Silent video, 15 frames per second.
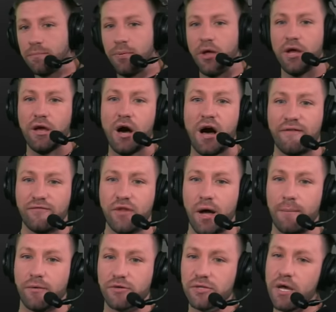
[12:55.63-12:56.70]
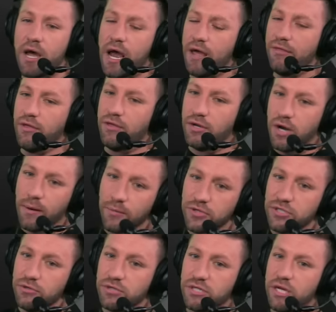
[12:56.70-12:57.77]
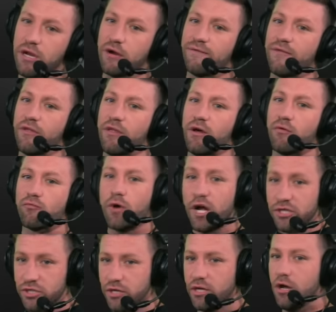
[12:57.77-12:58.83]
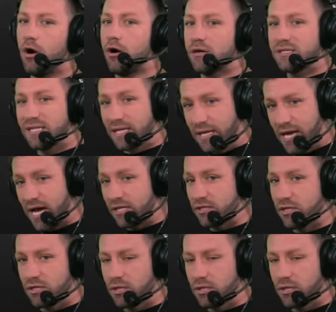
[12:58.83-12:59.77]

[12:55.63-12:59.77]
playoff numbers. And then the numbers you see here for the rushing yards, the catches,